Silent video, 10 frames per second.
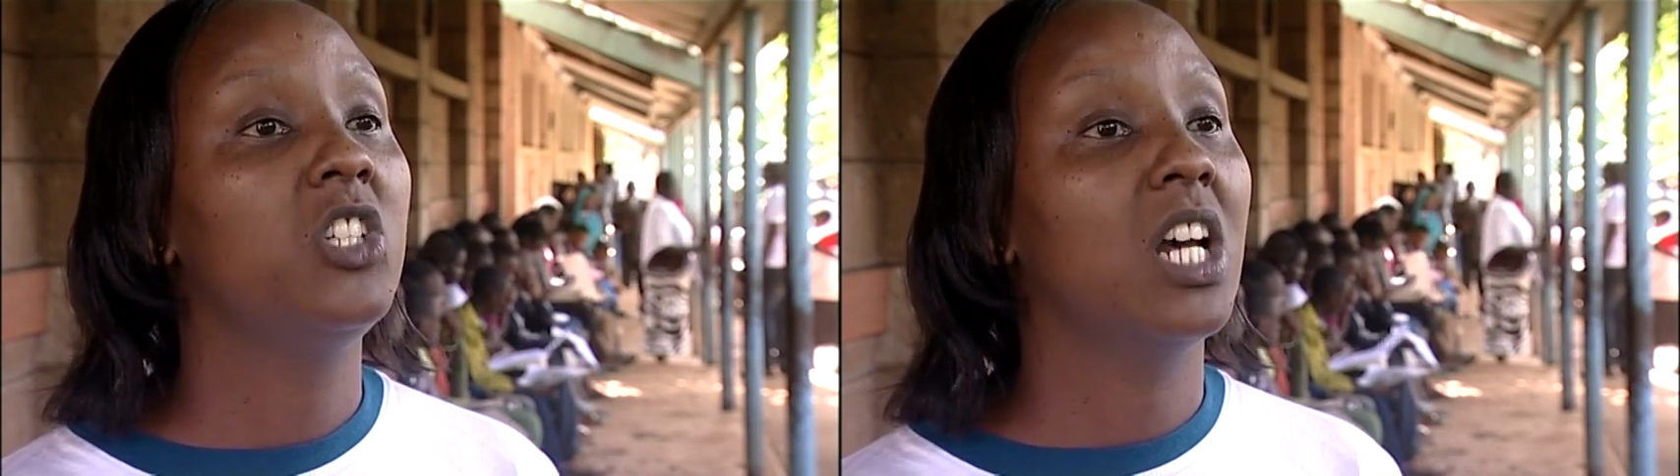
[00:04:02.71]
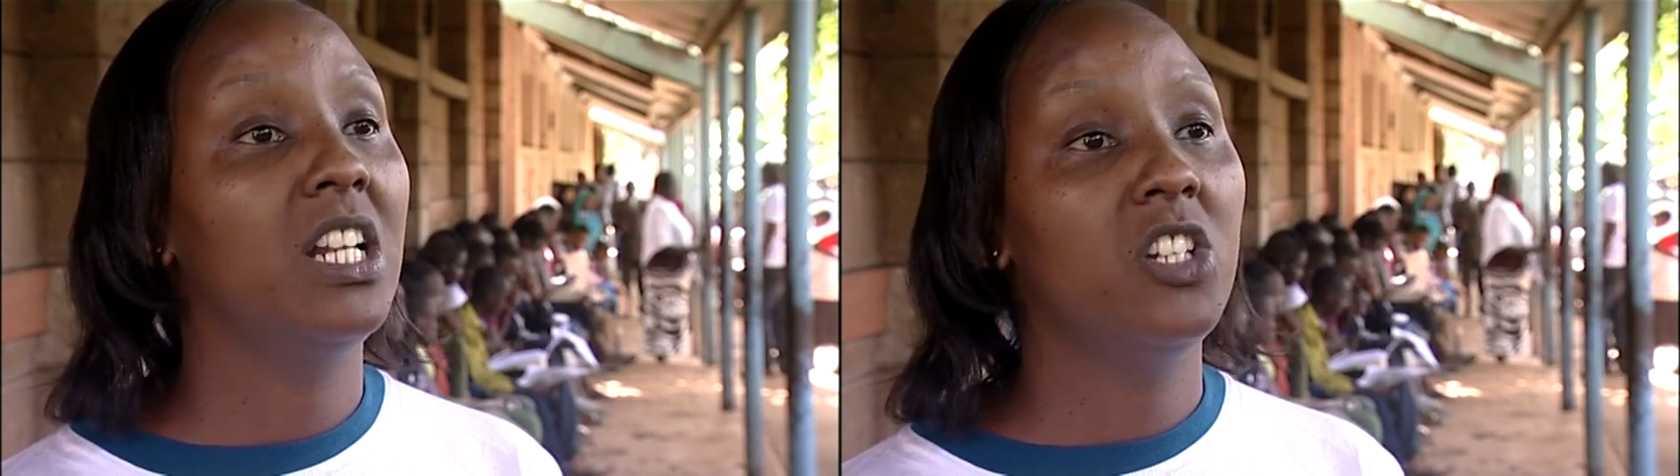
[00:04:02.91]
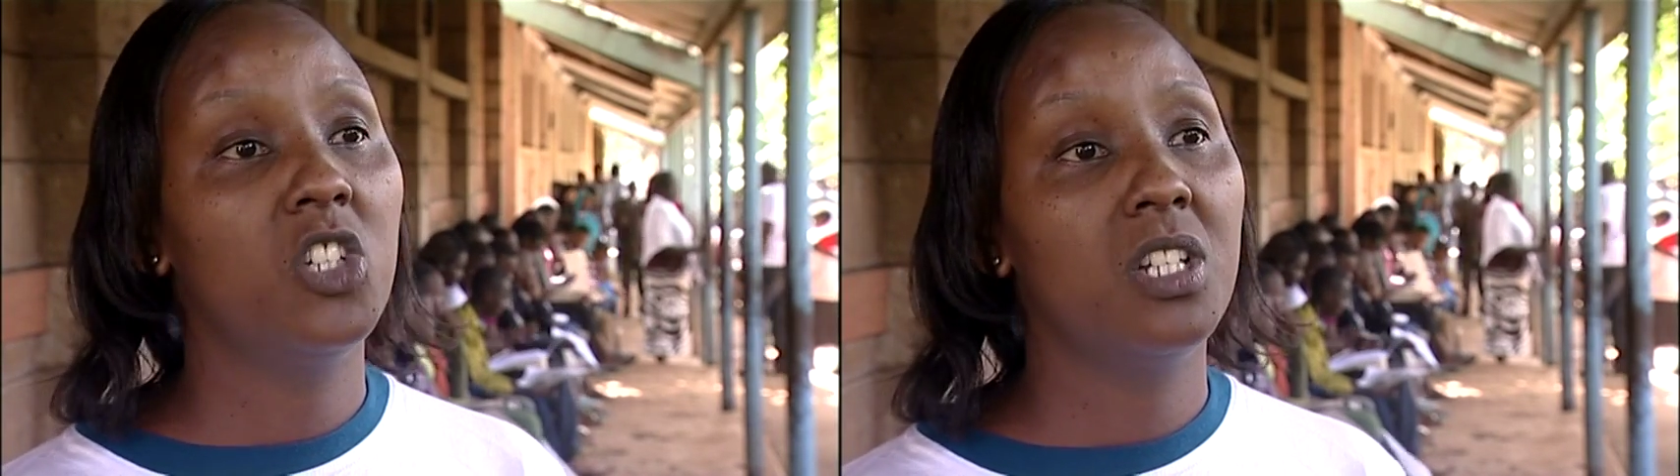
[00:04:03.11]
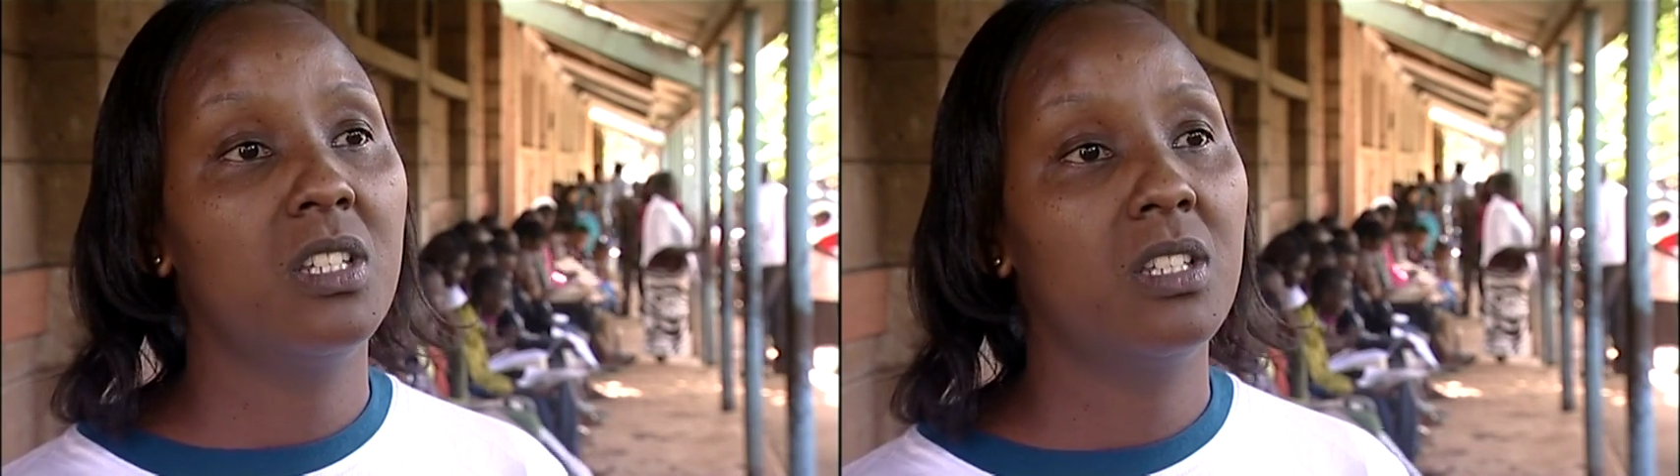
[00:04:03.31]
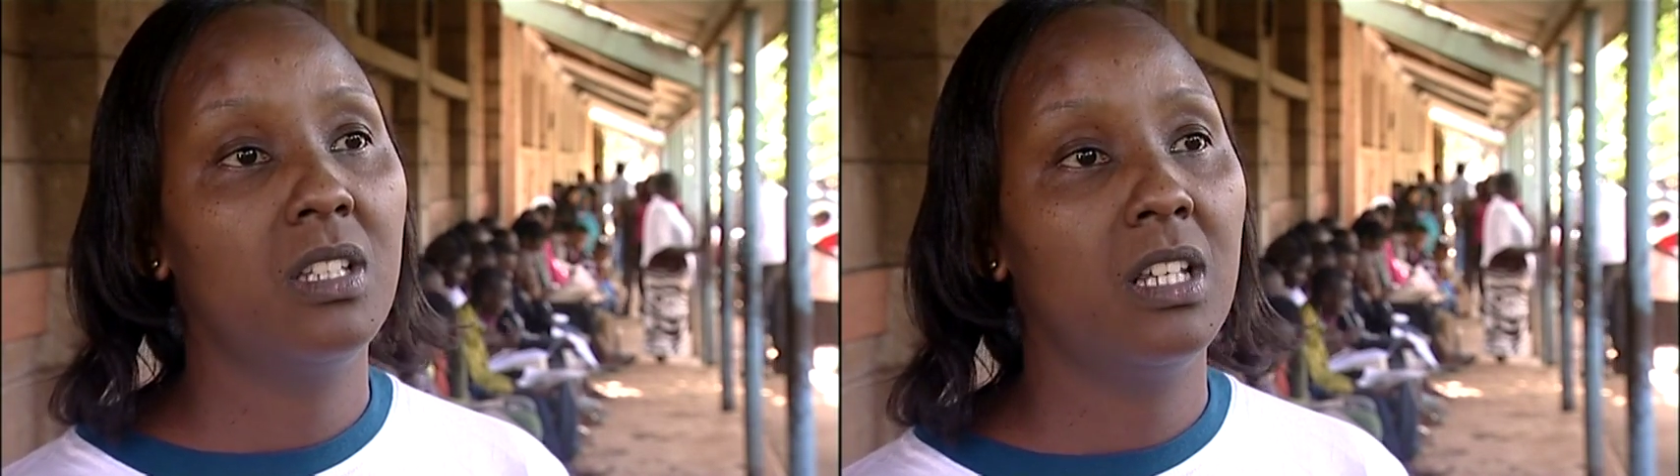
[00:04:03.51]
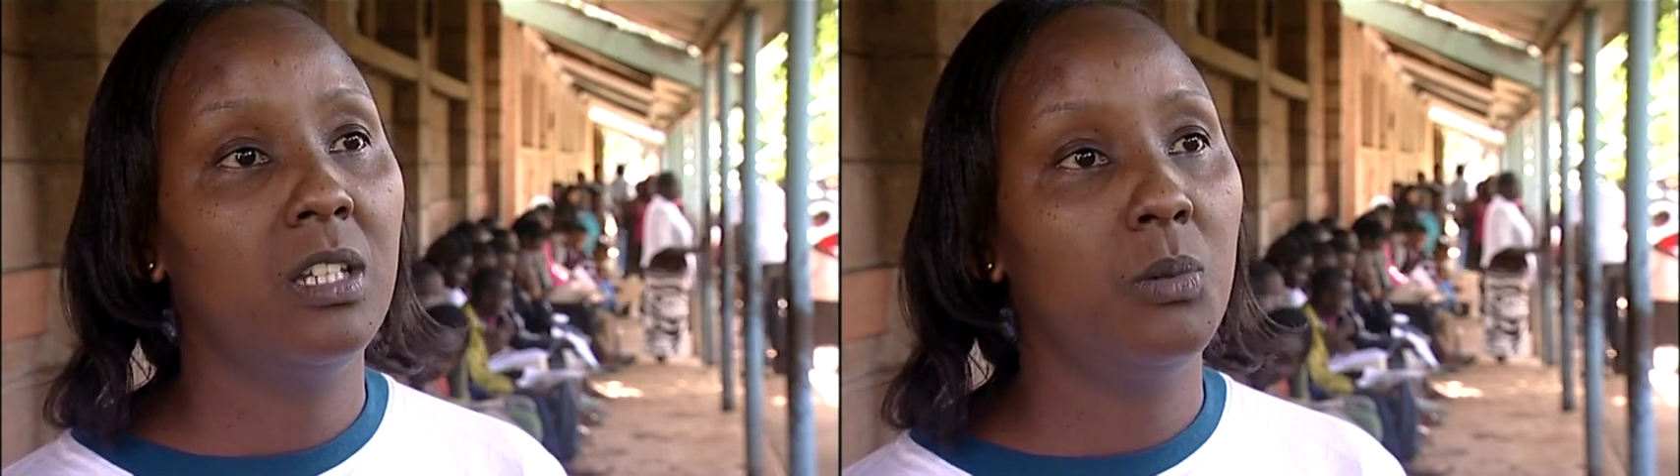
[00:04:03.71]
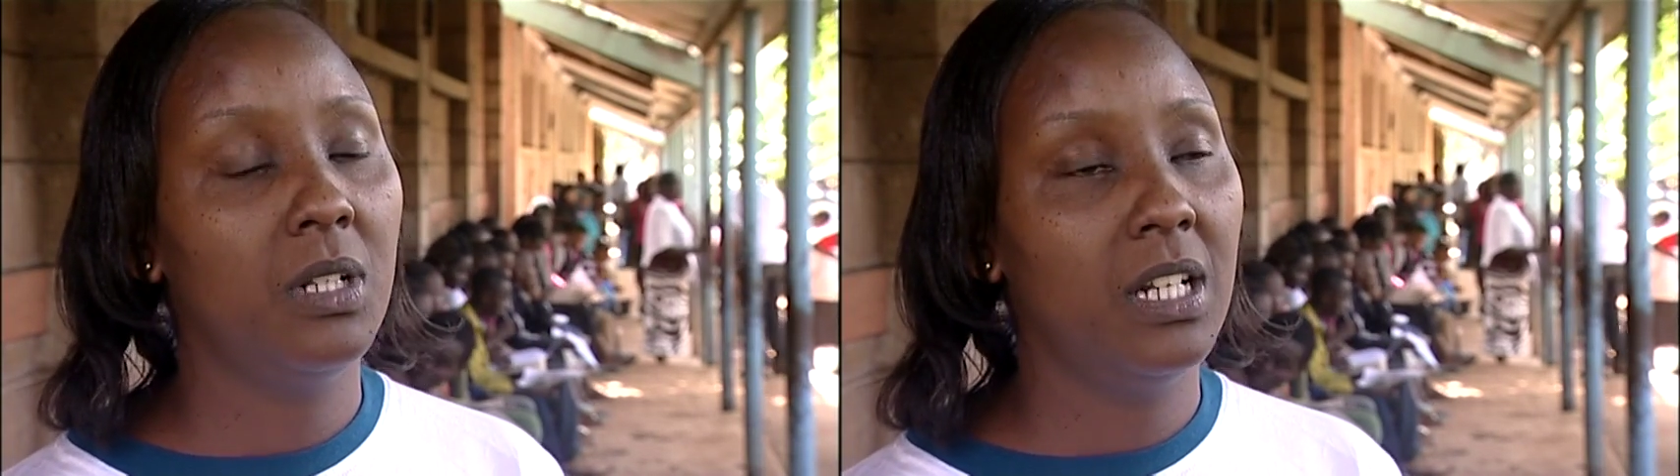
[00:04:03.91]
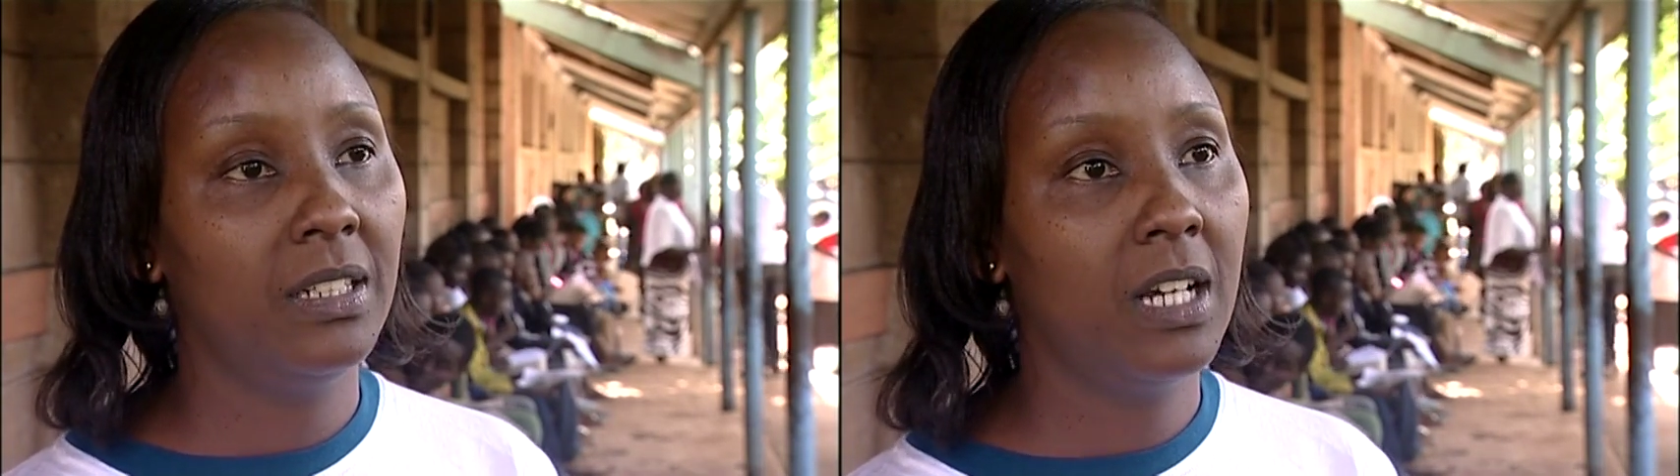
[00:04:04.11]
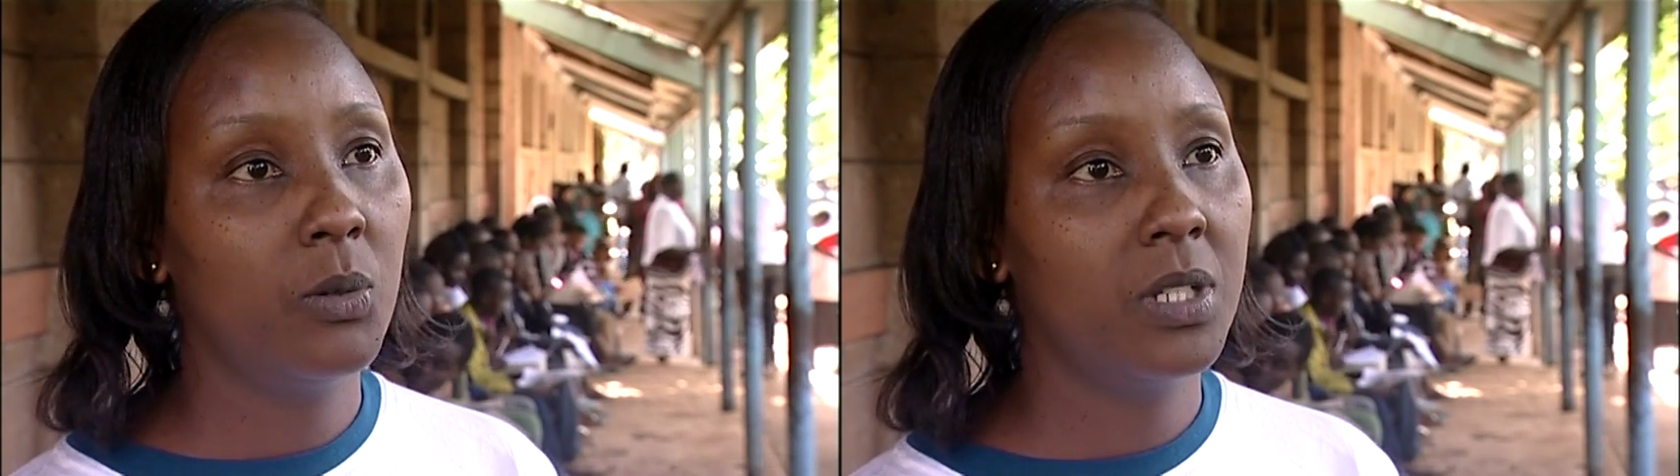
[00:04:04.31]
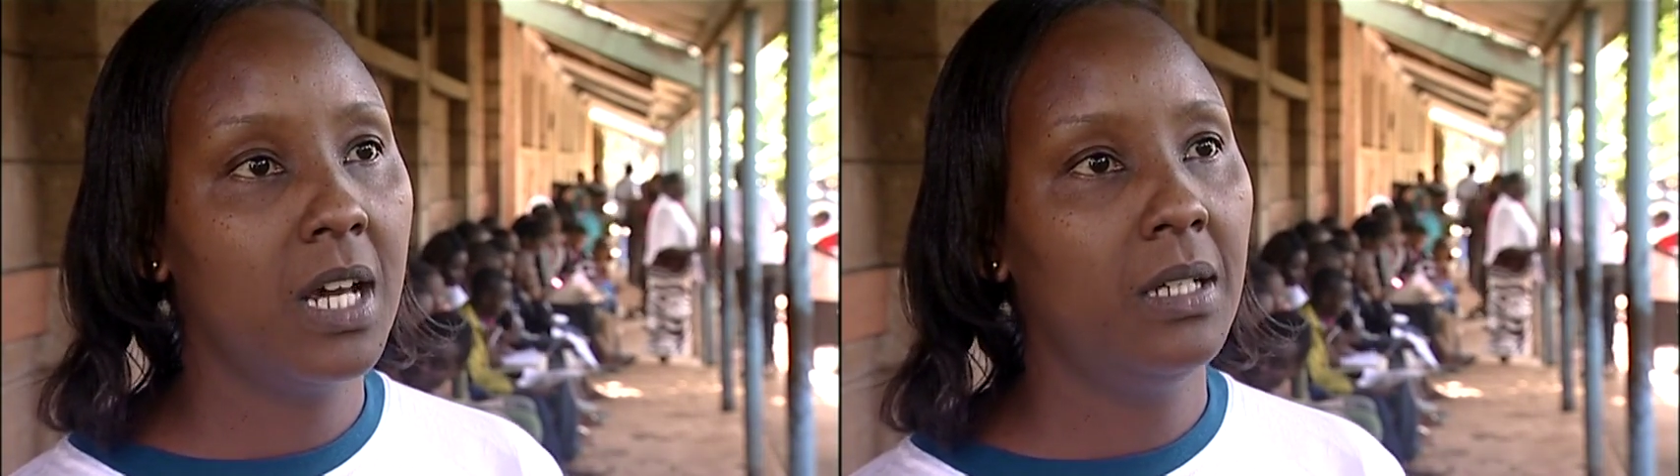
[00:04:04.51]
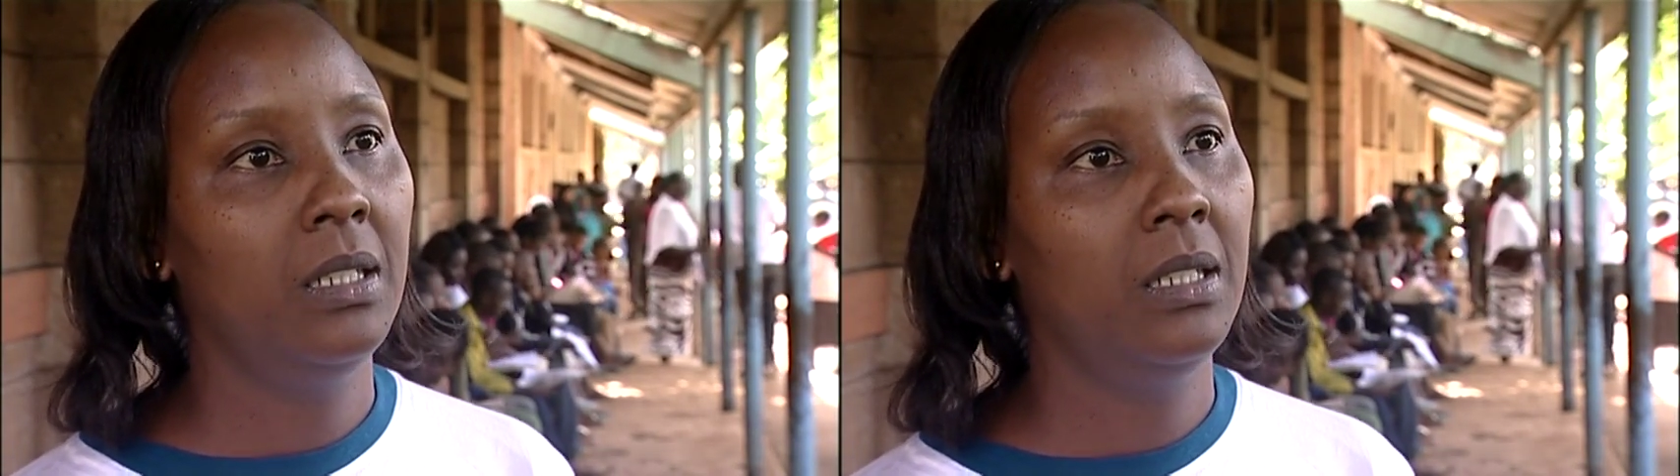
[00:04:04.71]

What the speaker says: challenges that they will encounter.